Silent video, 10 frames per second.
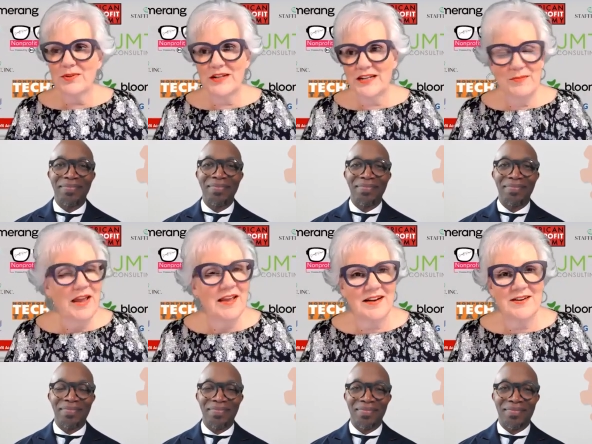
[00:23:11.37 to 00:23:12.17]
Speaker 1: we didn't
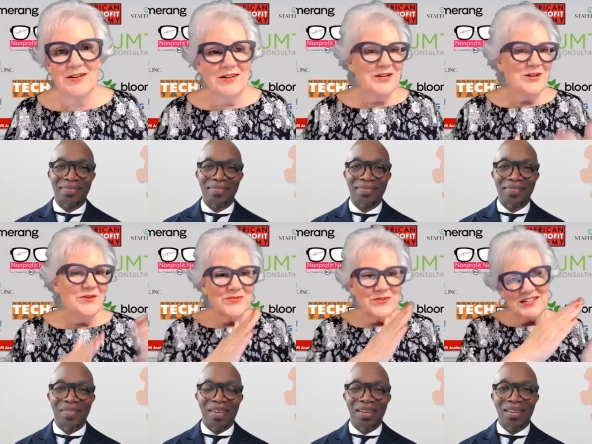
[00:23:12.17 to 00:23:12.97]
make it, or, you
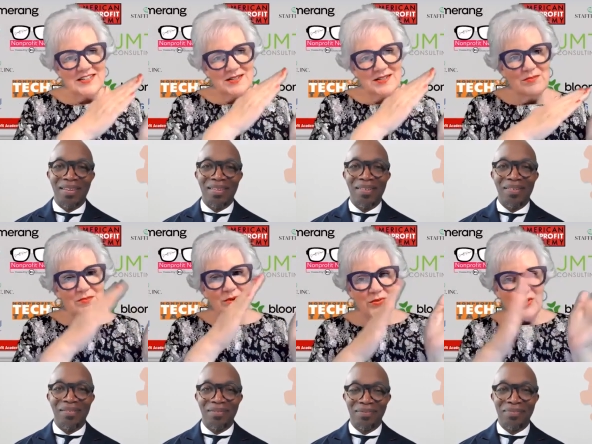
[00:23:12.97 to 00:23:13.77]
know, versus
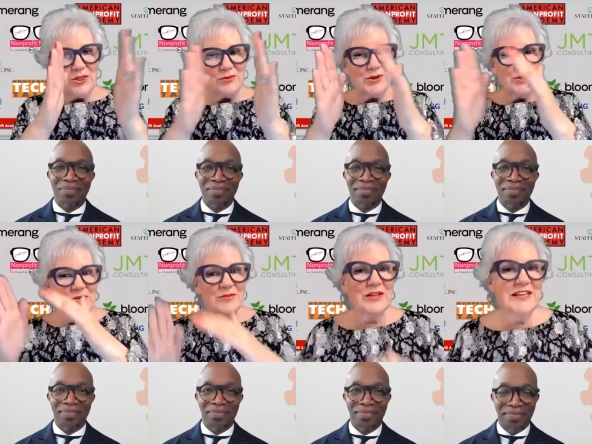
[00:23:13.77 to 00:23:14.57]
moving through
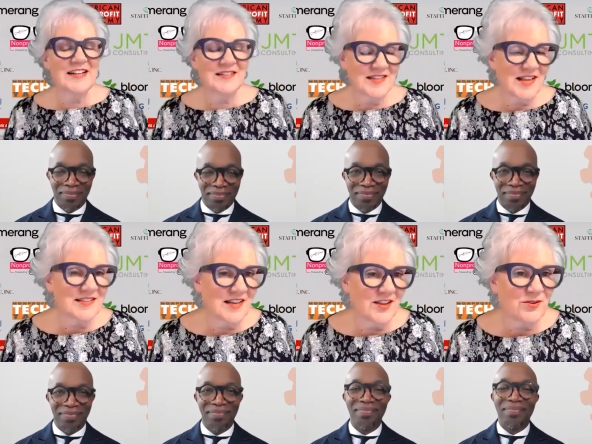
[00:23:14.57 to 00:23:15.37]
and really
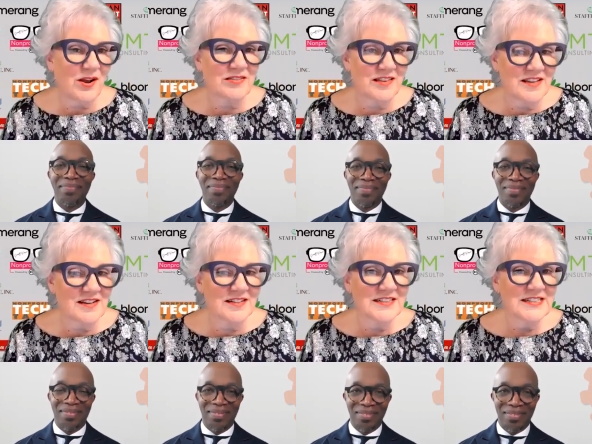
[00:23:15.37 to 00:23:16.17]
assessing throughout the
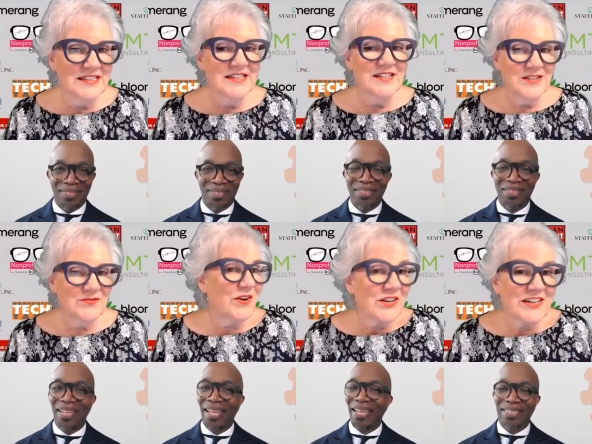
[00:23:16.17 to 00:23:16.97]
year.
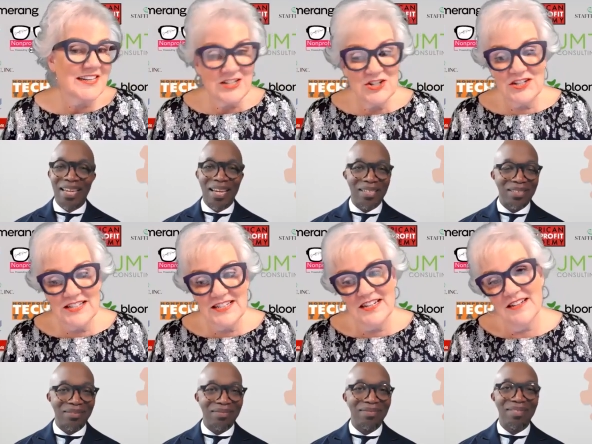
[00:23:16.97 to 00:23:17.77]
Very
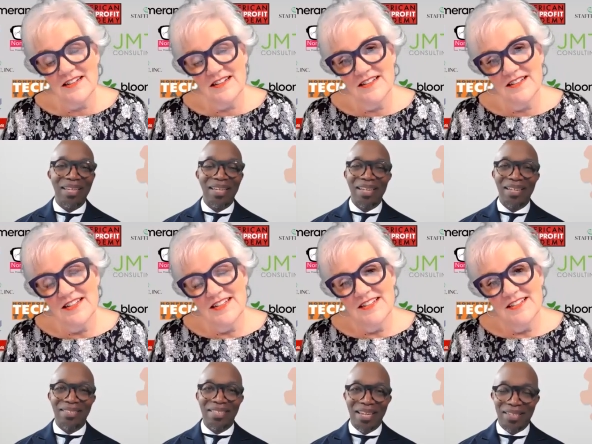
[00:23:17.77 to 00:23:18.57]
Speaker 2: interesting.
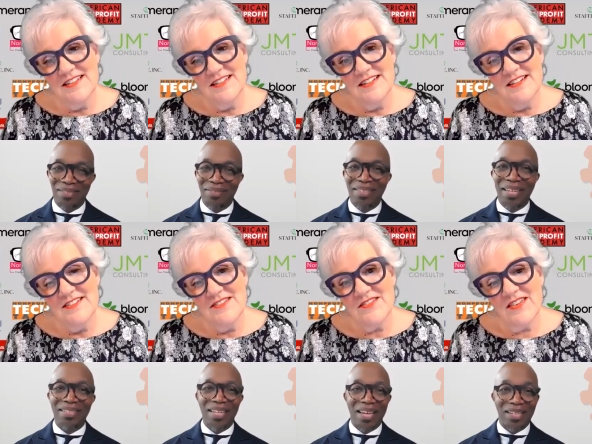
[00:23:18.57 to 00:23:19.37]
Exactly.
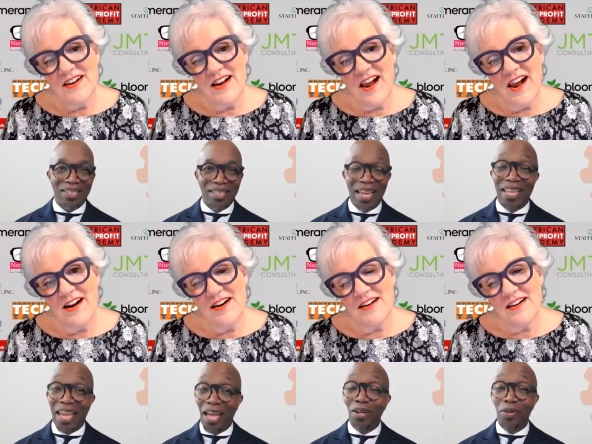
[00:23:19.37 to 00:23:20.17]
Exactly. That
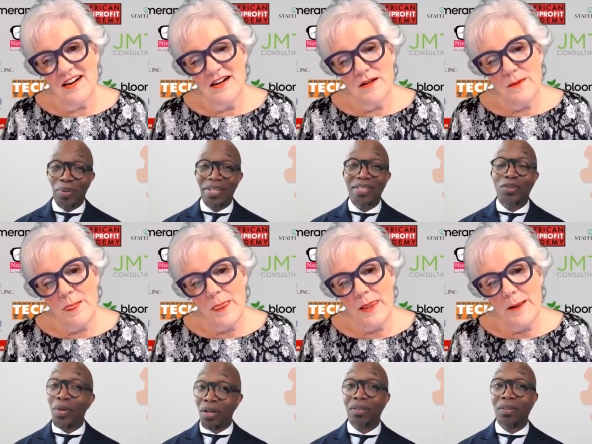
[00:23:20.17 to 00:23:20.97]
calendar piece is
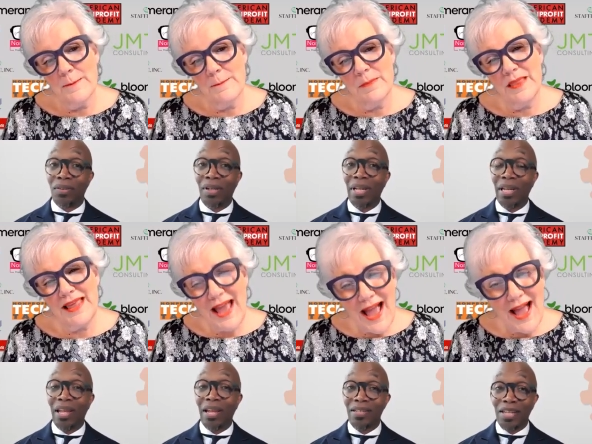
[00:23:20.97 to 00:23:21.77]
critical,
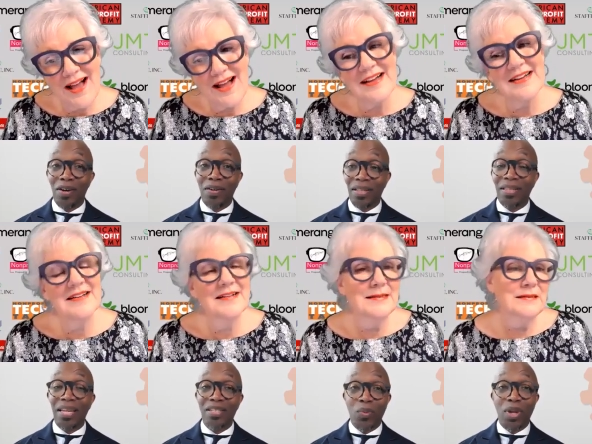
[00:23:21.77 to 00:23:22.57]
because there are other things that we